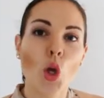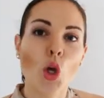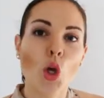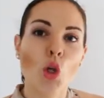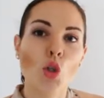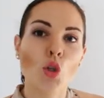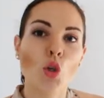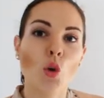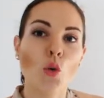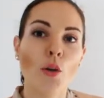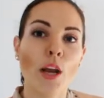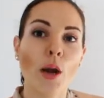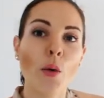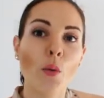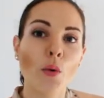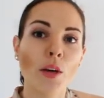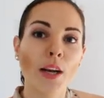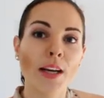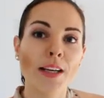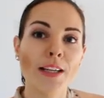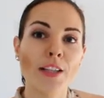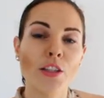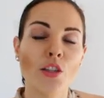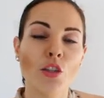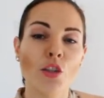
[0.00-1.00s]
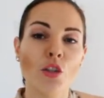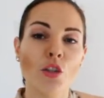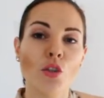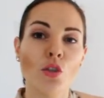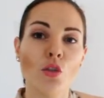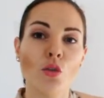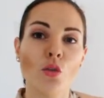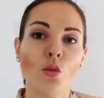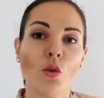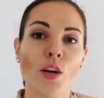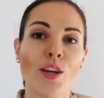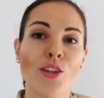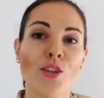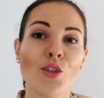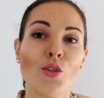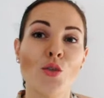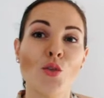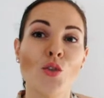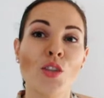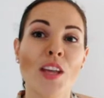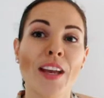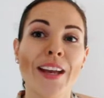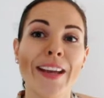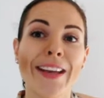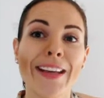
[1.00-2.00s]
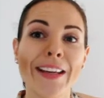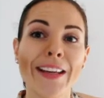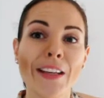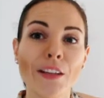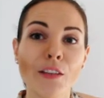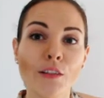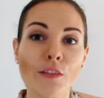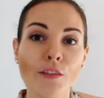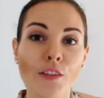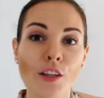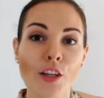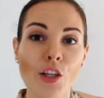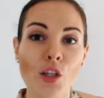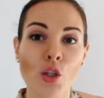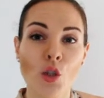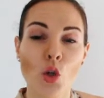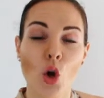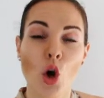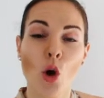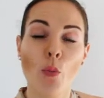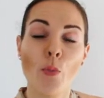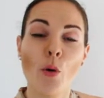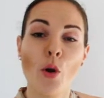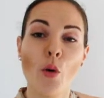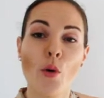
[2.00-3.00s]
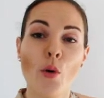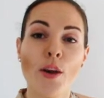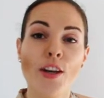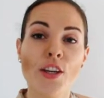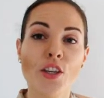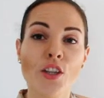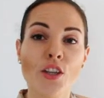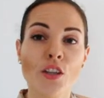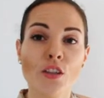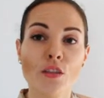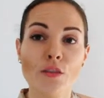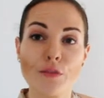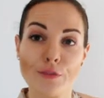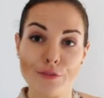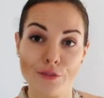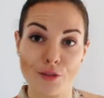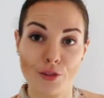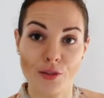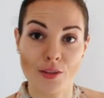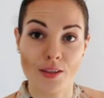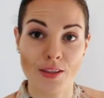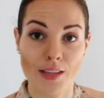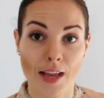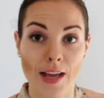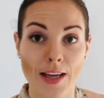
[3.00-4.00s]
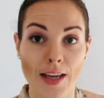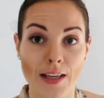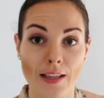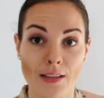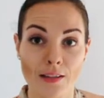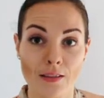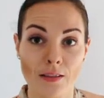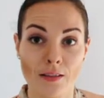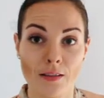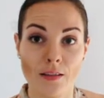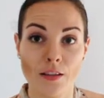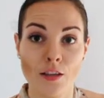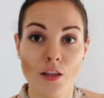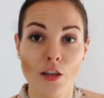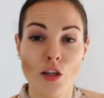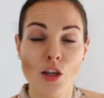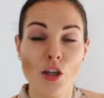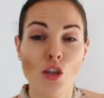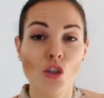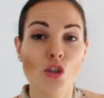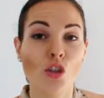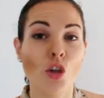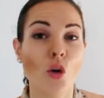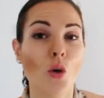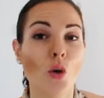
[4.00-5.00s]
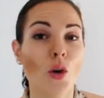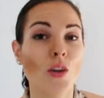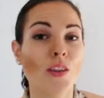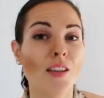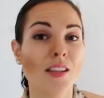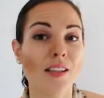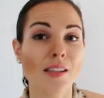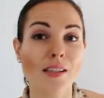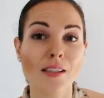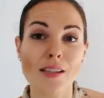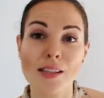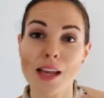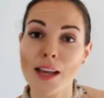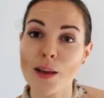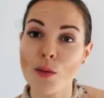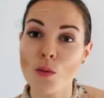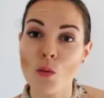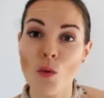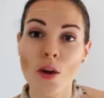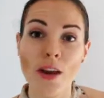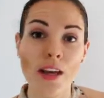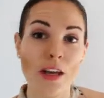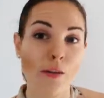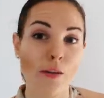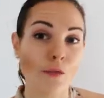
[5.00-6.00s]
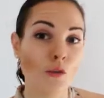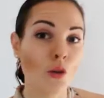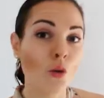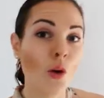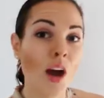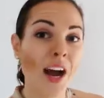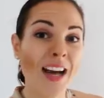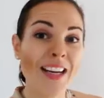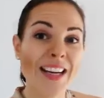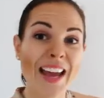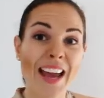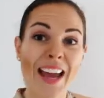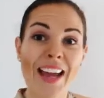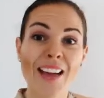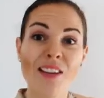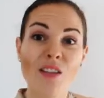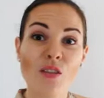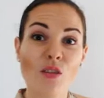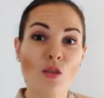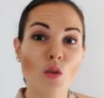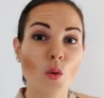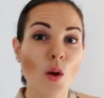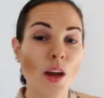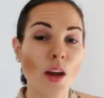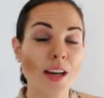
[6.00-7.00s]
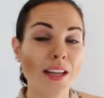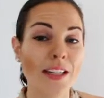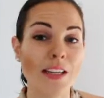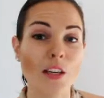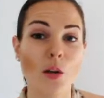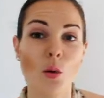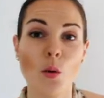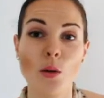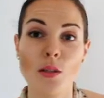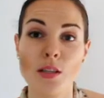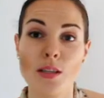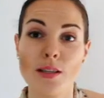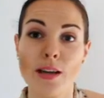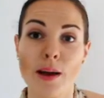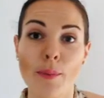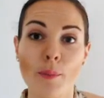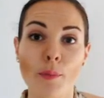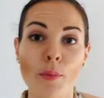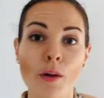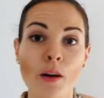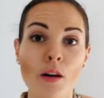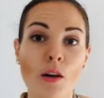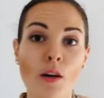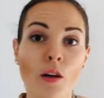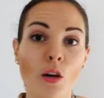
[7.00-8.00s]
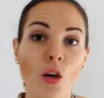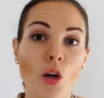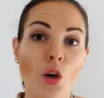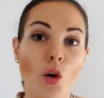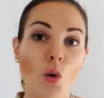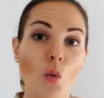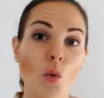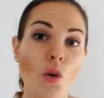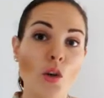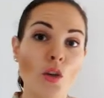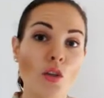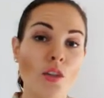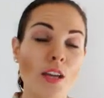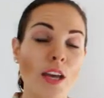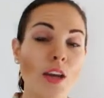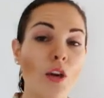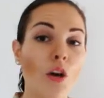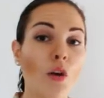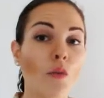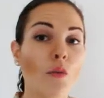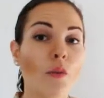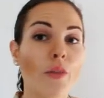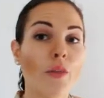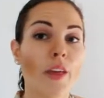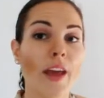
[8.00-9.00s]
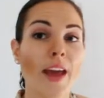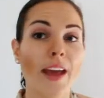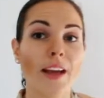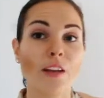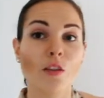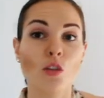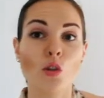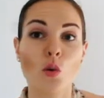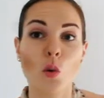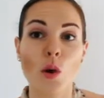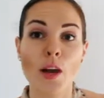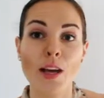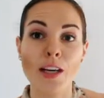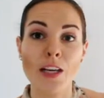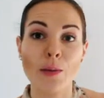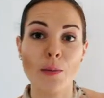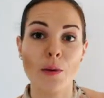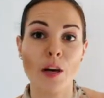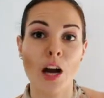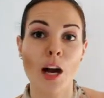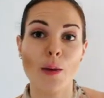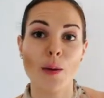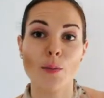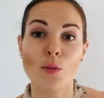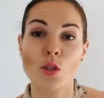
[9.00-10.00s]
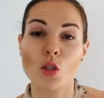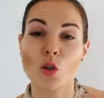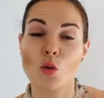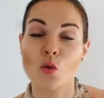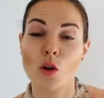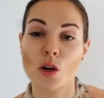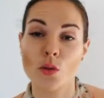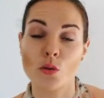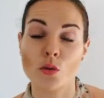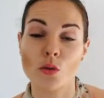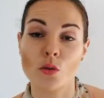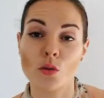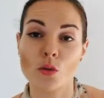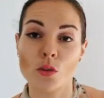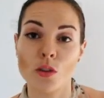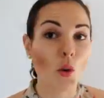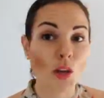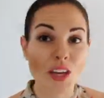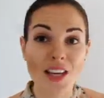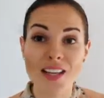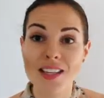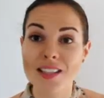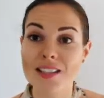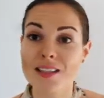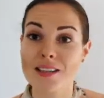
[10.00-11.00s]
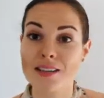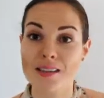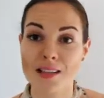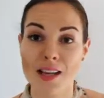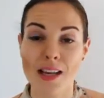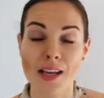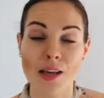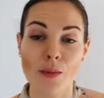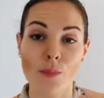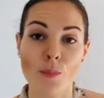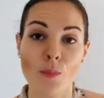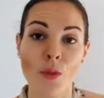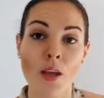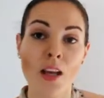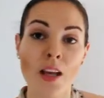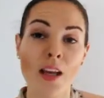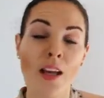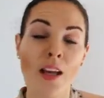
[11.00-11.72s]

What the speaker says: So now what I need to do is use the inverse operation for sine. So in the same way, if you had x squared equals a number, when you take over the x squared, it becomes square root. Here is the same.